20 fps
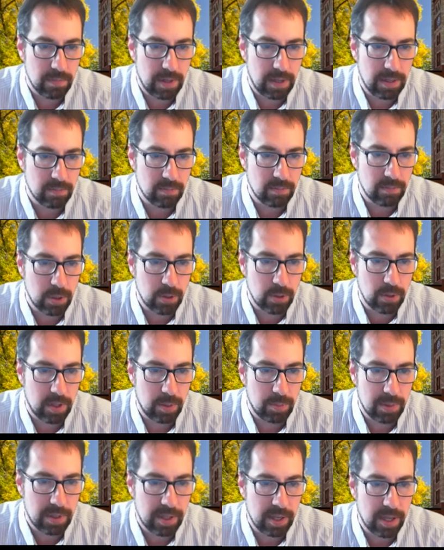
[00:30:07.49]
I blew it
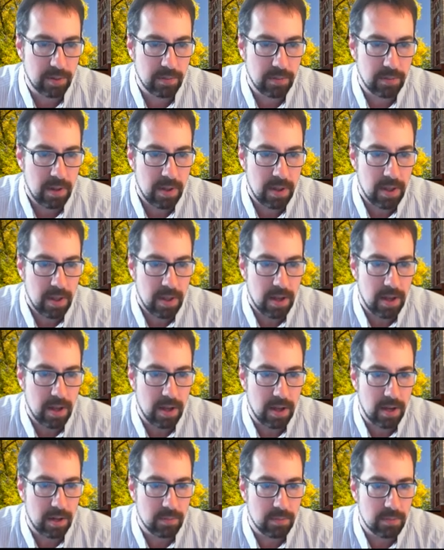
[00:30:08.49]
up again.
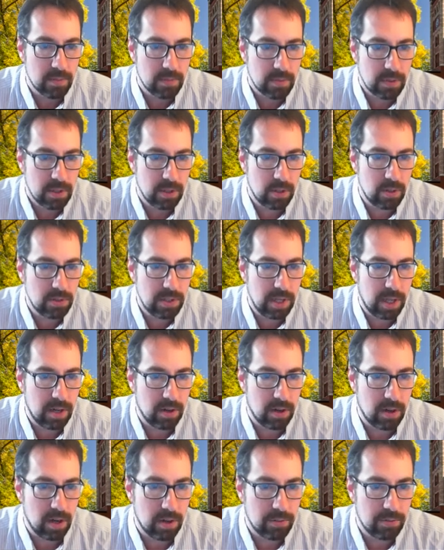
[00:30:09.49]
Close that
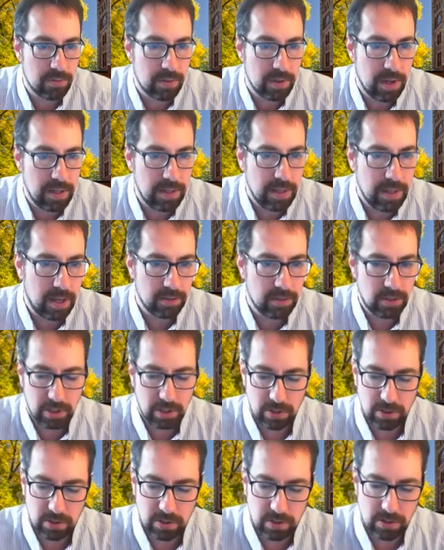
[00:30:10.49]
off. And now
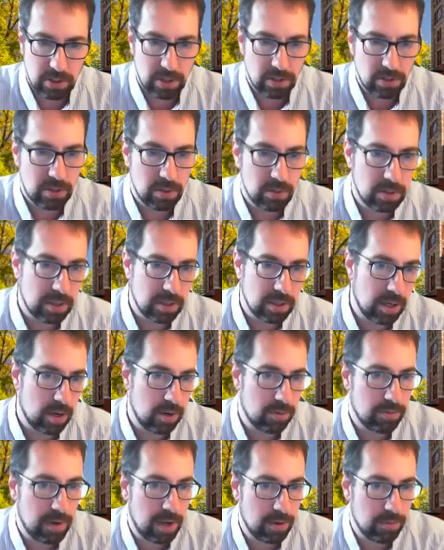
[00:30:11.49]
just to
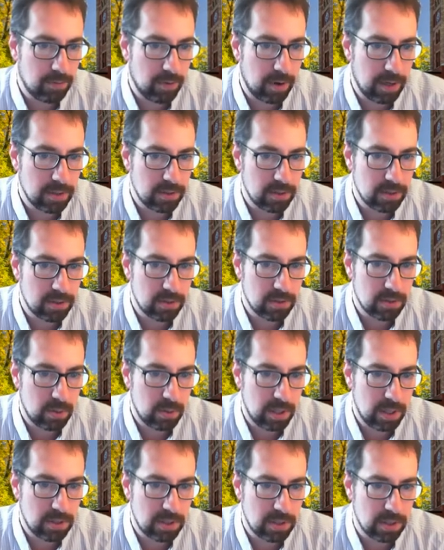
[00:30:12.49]
clarify Francis's
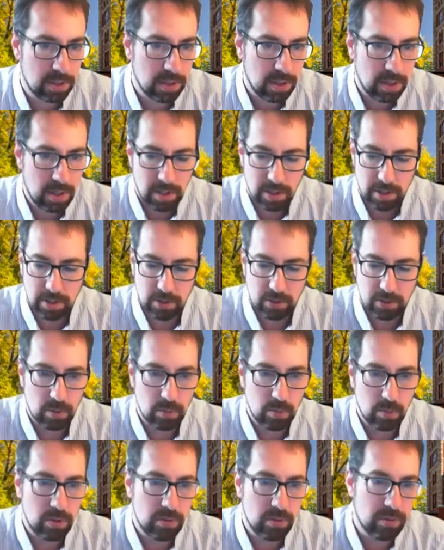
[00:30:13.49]
question, let's
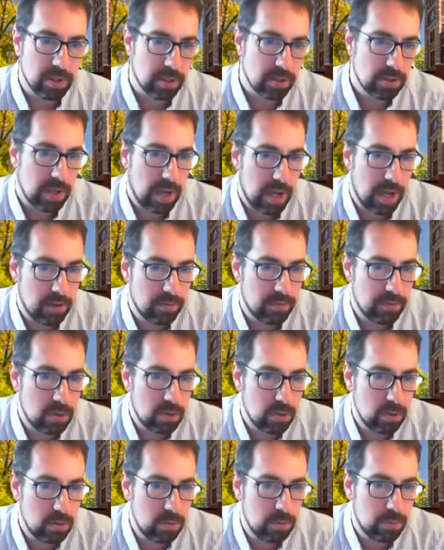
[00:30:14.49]
remove this. I have
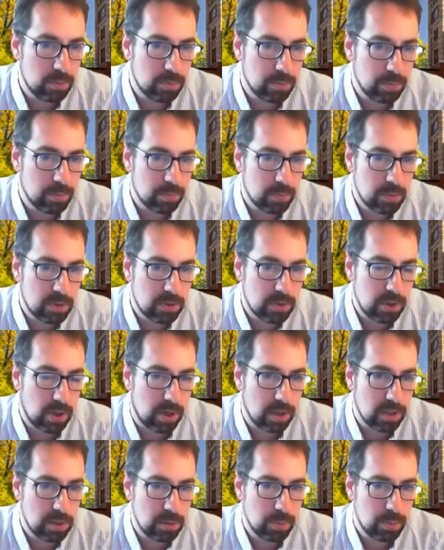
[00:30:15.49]
two
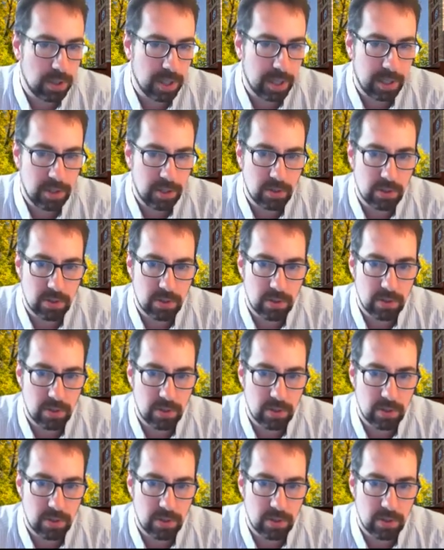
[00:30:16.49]
charged plates.